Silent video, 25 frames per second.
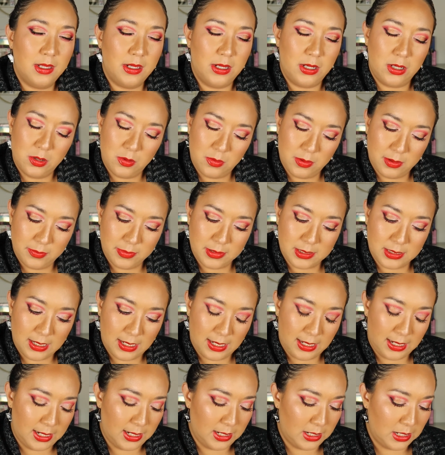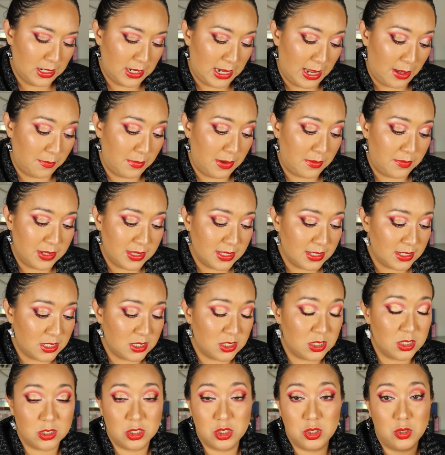You know what I'm saying? Now, maybe this
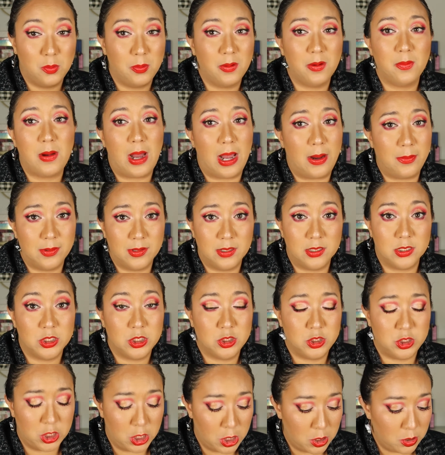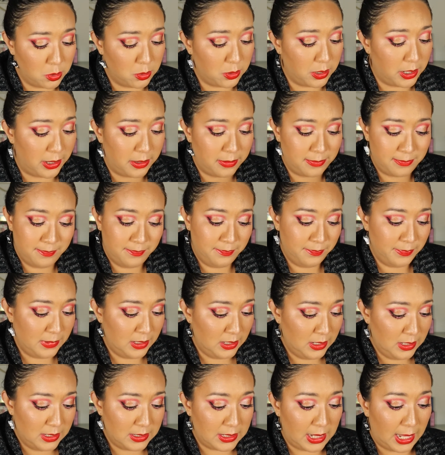is a super popular show, and
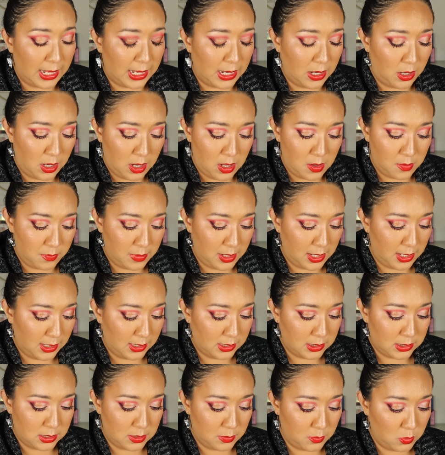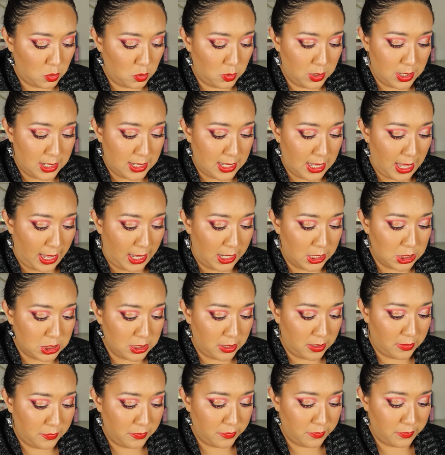they can make some quick cash
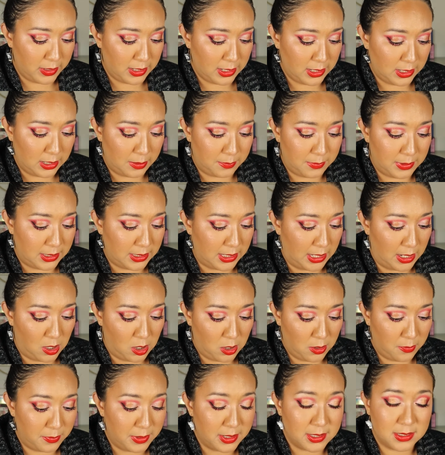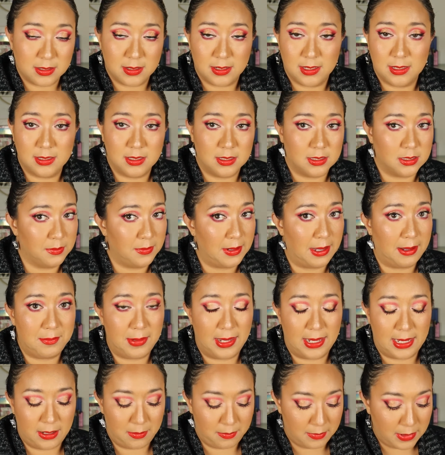off of it. I mean, they are a business. It's about
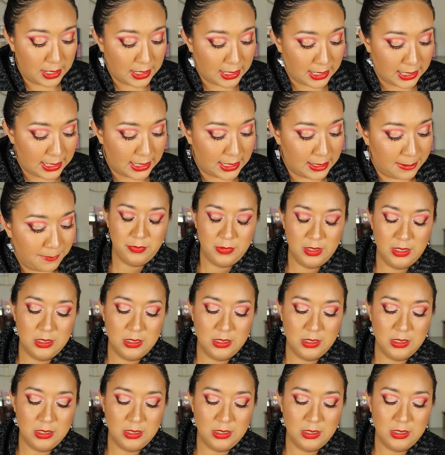making money.